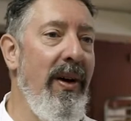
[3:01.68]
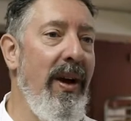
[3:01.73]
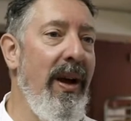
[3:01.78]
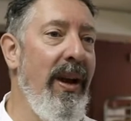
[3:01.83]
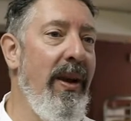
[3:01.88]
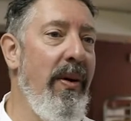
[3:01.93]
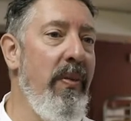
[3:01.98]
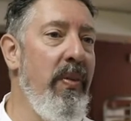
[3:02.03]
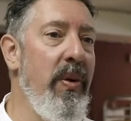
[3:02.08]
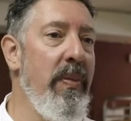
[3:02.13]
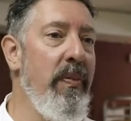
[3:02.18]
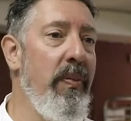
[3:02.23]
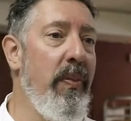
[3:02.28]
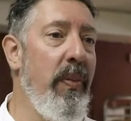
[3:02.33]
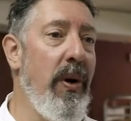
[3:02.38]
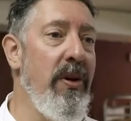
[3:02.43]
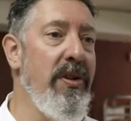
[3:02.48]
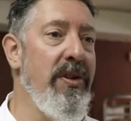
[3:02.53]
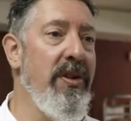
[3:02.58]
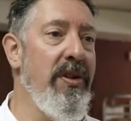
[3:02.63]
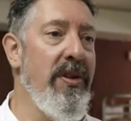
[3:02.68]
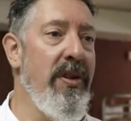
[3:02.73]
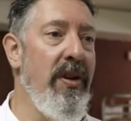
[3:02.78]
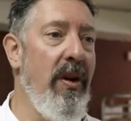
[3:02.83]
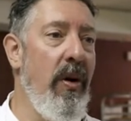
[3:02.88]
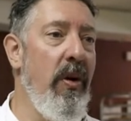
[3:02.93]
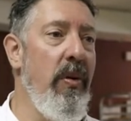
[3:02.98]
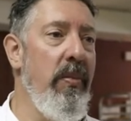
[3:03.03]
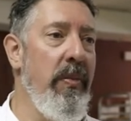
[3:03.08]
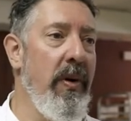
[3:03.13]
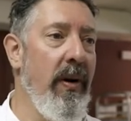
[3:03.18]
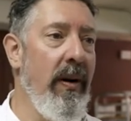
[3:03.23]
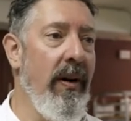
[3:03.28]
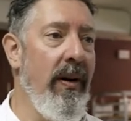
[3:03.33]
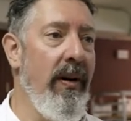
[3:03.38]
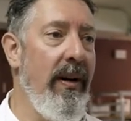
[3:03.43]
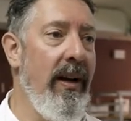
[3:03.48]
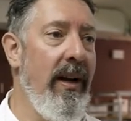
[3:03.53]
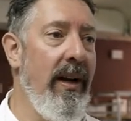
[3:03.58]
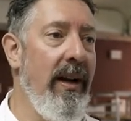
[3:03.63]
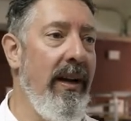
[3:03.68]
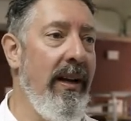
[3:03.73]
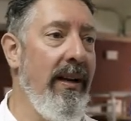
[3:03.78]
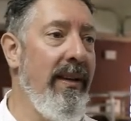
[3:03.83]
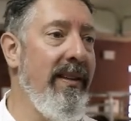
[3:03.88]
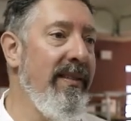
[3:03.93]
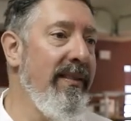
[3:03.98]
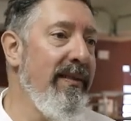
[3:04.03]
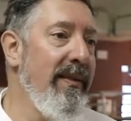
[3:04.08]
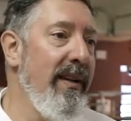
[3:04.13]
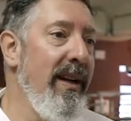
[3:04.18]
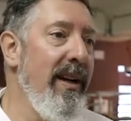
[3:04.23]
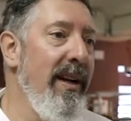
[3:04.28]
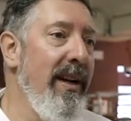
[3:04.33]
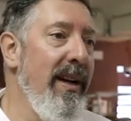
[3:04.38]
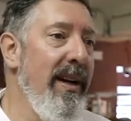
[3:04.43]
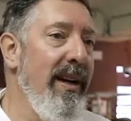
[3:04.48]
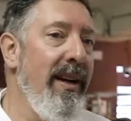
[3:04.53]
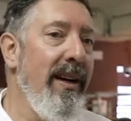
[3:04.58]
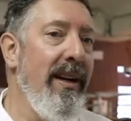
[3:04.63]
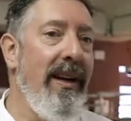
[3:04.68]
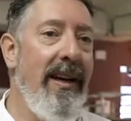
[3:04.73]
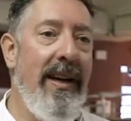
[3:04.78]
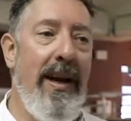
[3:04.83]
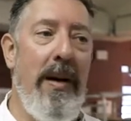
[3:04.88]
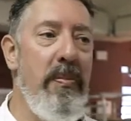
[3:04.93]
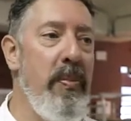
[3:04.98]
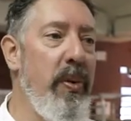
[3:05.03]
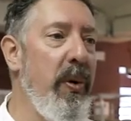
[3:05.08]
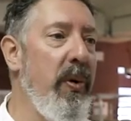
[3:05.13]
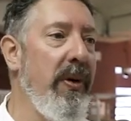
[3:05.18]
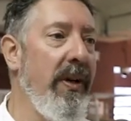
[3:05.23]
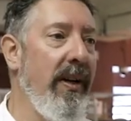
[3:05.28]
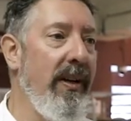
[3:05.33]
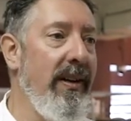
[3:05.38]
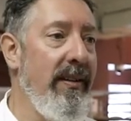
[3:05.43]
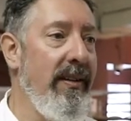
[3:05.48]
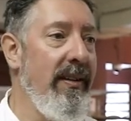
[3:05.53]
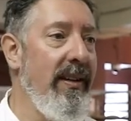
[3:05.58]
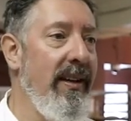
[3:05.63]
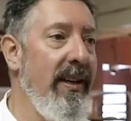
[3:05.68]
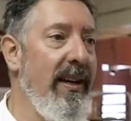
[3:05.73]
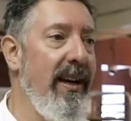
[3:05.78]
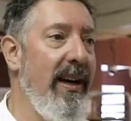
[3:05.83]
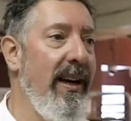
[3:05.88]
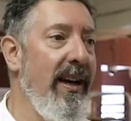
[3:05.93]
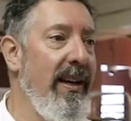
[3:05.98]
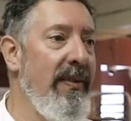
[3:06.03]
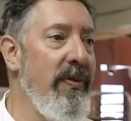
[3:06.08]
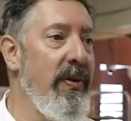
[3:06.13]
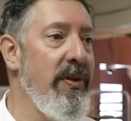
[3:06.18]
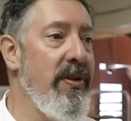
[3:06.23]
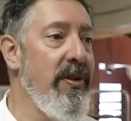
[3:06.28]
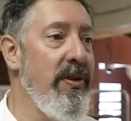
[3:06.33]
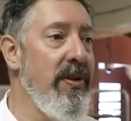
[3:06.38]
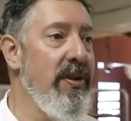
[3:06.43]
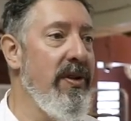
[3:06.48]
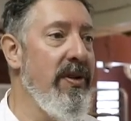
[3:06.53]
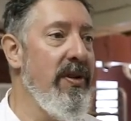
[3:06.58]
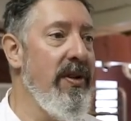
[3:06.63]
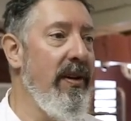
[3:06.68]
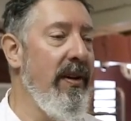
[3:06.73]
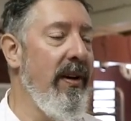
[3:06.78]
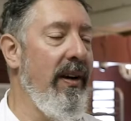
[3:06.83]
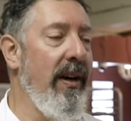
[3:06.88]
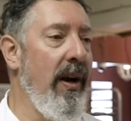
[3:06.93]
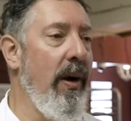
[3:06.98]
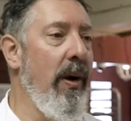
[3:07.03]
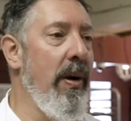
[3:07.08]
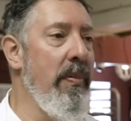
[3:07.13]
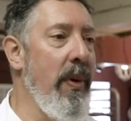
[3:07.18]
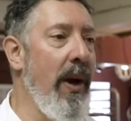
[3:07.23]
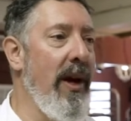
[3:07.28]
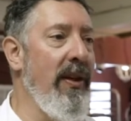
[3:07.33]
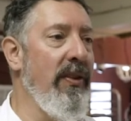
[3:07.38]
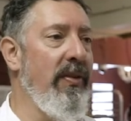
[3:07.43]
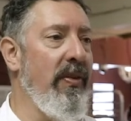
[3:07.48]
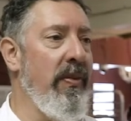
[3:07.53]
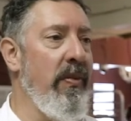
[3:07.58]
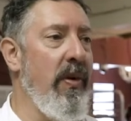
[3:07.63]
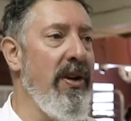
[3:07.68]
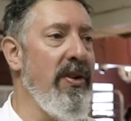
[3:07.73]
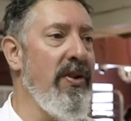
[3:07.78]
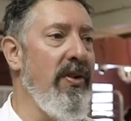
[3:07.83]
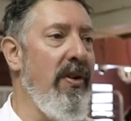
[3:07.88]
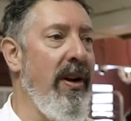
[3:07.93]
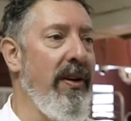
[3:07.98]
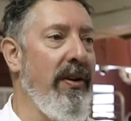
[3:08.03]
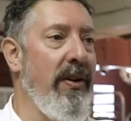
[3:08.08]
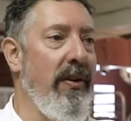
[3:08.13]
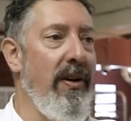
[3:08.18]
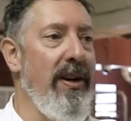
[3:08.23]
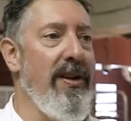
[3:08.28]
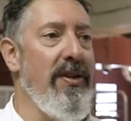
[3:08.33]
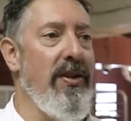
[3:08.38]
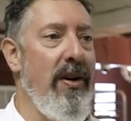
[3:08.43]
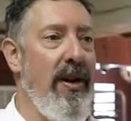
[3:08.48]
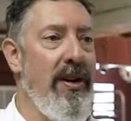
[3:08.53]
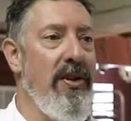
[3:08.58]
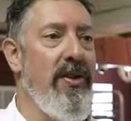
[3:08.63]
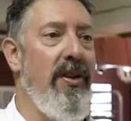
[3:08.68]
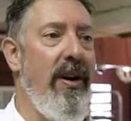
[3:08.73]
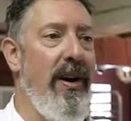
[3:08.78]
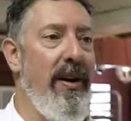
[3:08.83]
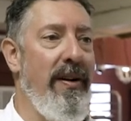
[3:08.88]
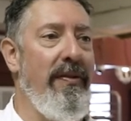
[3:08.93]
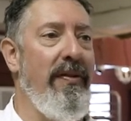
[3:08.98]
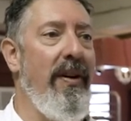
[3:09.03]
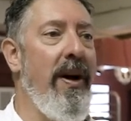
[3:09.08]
And then we purchased a home here and kept building. It was just, you know, I bounced from restaurant to restaurant trying to